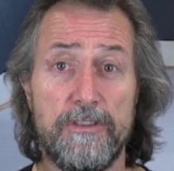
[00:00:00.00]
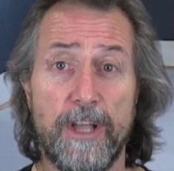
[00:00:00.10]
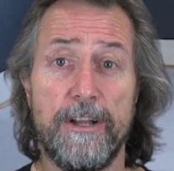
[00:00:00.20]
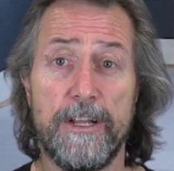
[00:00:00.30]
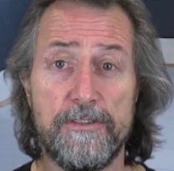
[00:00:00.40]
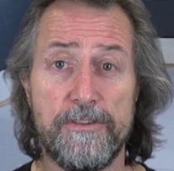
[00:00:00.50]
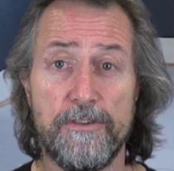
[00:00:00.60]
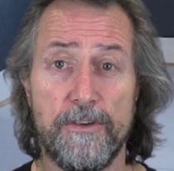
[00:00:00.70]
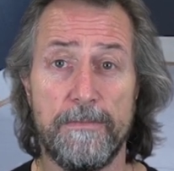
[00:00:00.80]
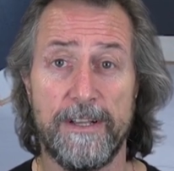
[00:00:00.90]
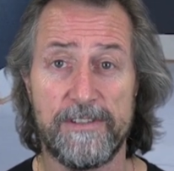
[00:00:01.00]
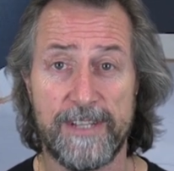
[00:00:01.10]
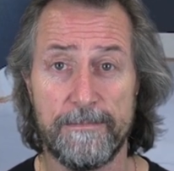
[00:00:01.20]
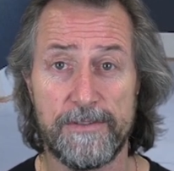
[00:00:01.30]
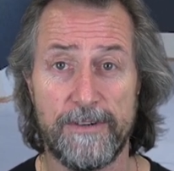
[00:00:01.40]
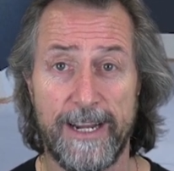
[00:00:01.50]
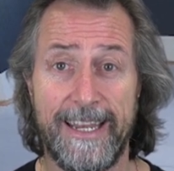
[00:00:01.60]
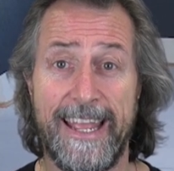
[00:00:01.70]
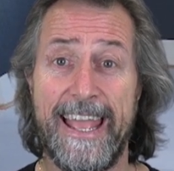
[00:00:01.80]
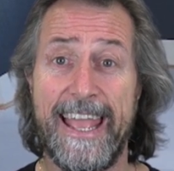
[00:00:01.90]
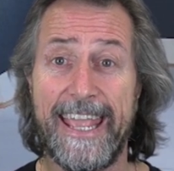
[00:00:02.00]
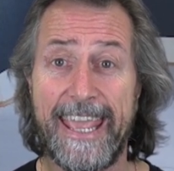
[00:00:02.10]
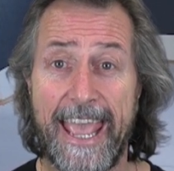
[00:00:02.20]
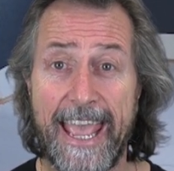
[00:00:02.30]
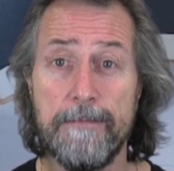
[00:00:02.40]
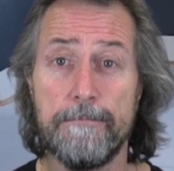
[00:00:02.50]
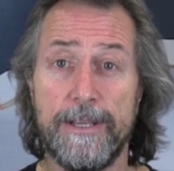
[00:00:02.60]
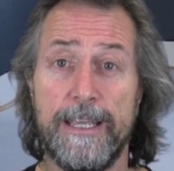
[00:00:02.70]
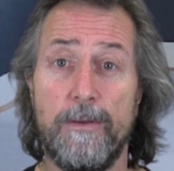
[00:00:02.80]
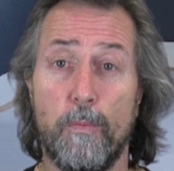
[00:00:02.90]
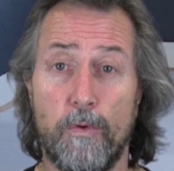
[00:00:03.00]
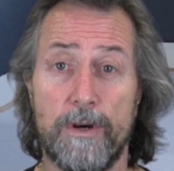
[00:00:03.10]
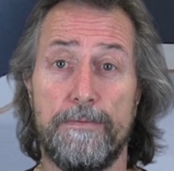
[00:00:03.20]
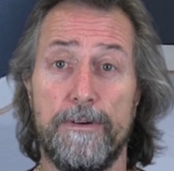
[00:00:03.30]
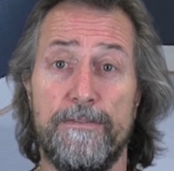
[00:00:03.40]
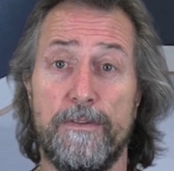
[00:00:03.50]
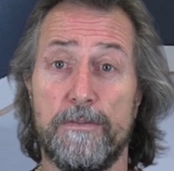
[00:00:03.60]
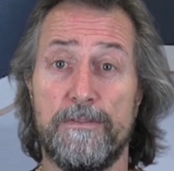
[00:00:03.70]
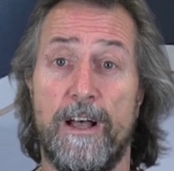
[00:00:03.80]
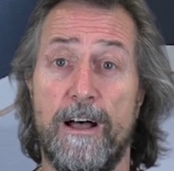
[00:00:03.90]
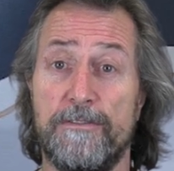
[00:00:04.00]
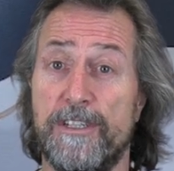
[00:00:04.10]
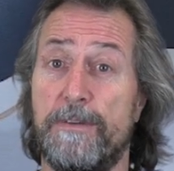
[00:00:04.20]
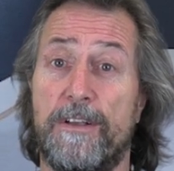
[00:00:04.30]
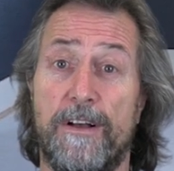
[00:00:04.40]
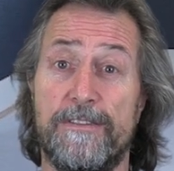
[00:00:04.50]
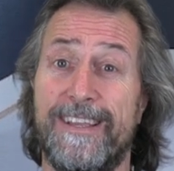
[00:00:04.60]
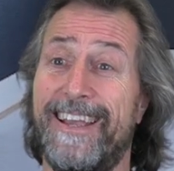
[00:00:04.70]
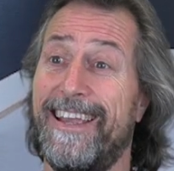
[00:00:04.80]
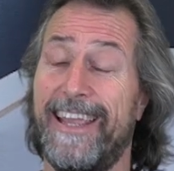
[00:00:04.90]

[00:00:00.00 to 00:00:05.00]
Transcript: Don't assume a substrate can be waterproofed or tiled just because